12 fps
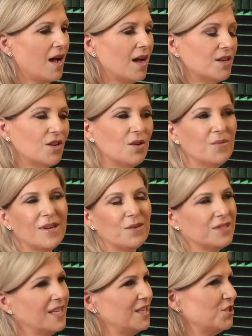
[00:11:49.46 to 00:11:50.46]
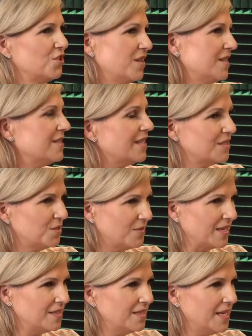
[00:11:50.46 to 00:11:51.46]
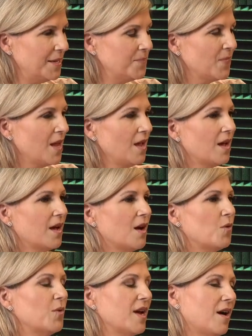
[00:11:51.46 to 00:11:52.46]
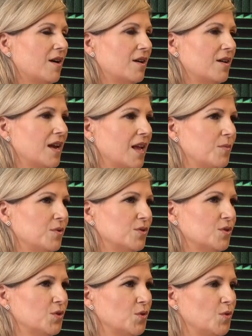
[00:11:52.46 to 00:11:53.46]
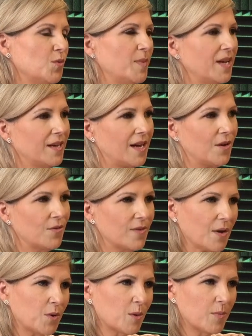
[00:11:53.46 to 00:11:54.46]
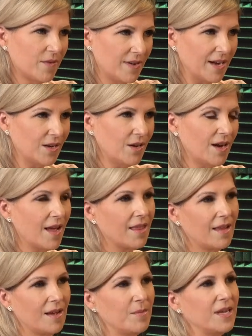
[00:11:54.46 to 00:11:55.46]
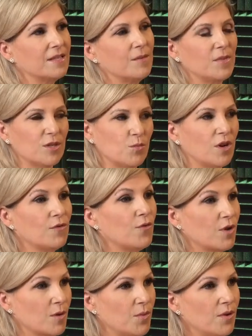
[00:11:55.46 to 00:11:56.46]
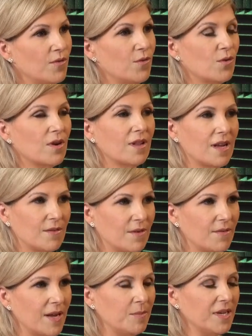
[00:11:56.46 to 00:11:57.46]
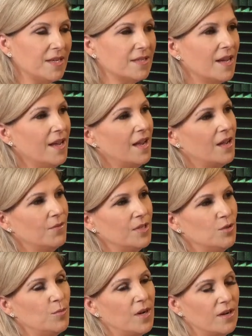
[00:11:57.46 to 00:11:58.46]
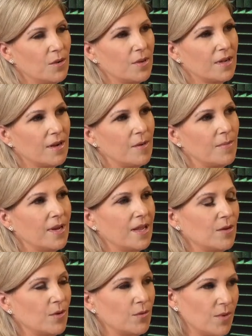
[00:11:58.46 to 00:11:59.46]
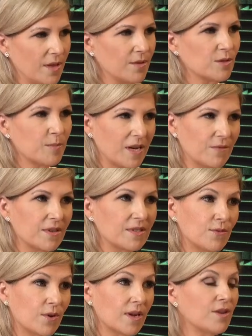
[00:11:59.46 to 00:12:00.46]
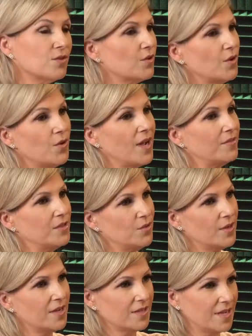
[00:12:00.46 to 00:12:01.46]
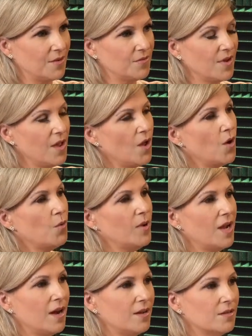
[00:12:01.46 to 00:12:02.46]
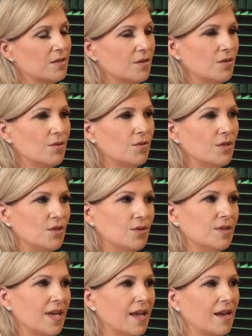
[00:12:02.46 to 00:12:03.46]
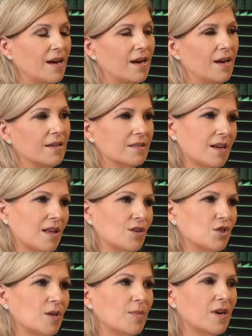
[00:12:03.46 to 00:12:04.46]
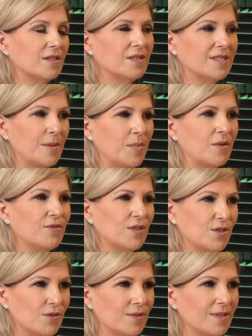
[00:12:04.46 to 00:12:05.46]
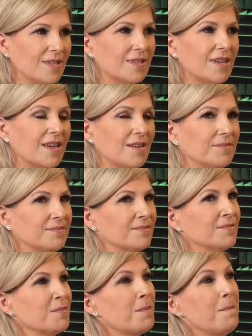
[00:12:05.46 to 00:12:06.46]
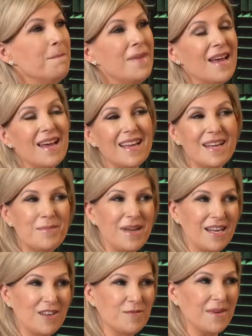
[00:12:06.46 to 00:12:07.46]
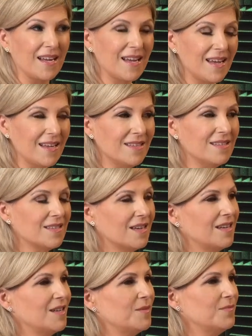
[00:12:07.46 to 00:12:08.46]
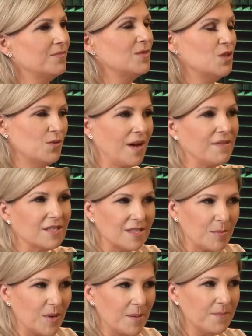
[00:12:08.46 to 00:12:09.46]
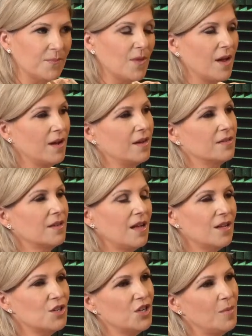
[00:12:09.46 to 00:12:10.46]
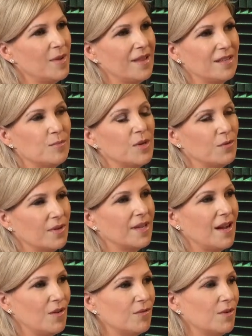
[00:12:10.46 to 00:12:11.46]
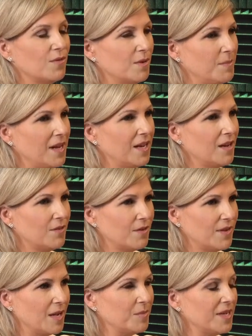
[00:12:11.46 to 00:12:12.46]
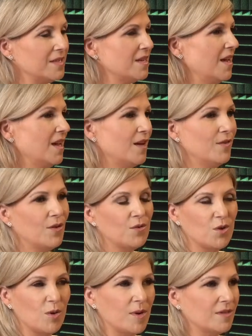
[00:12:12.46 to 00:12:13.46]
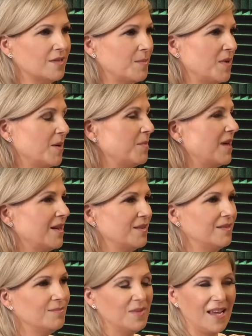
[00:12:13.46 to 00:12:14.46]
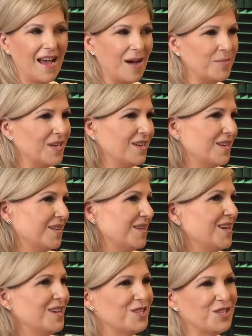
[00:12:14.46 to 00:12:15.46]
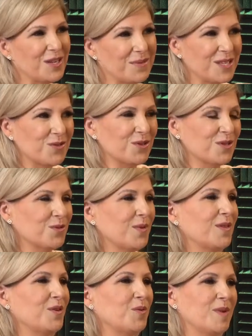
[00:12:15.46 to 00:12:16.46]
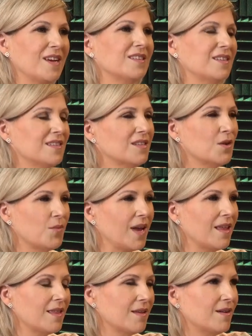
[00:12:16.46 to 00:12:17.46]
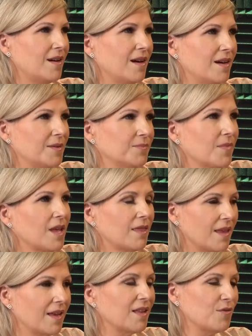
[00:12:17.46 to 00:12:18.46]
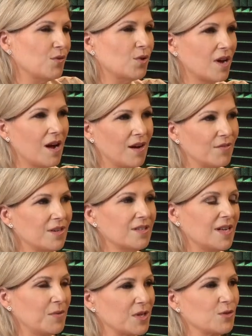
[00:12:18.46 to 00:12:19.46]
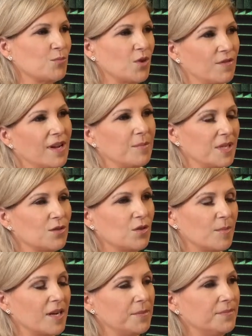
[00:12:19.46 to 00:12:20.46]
No, we don't take insurance, not directly. We are able to be an out-of-network provider, and that makes it much more affordable for a lot of our families. And we do partner with a company that will run those benefits you, so you don't have to do it yourself. We also do take a scholarship called Step Up for Students, and many of my kids do have a Step Up scholarship, and that's been really helpful for many of our families. If you don't know about Step Up, I'd be happy to share resources with you because it is a great thing that Florida offers that I wish more families know about.